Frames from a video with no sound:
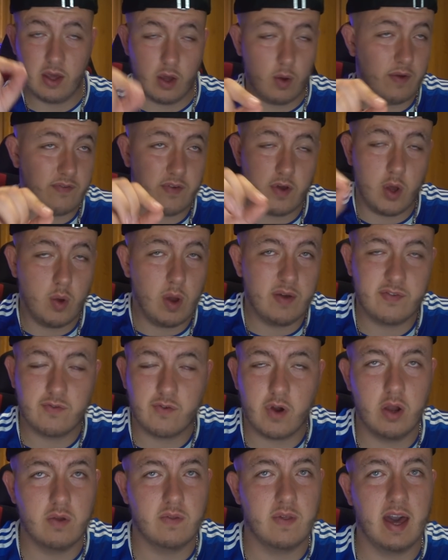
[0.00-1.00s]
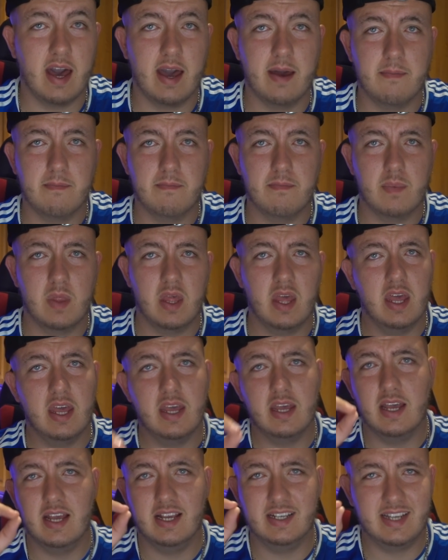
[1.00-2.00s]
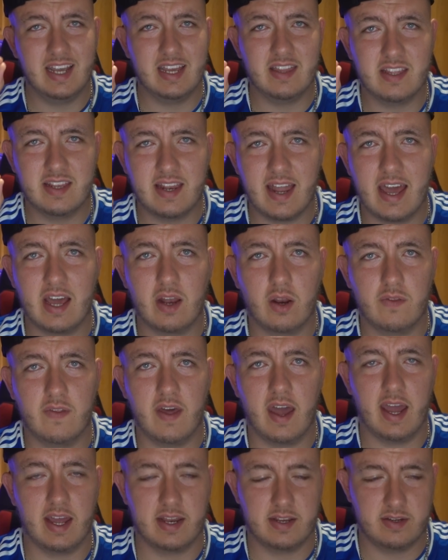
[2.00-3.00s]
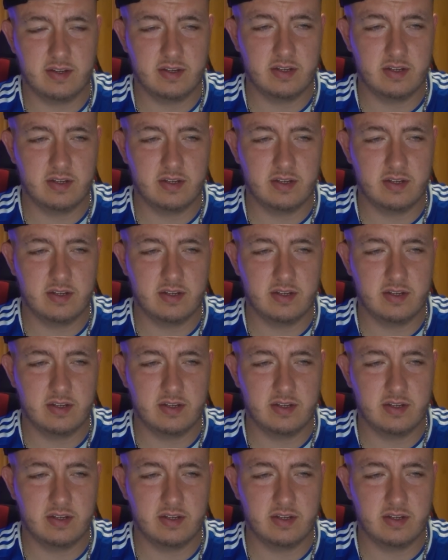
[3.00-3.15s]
whoever whoever wrote that has hit the nail on the head.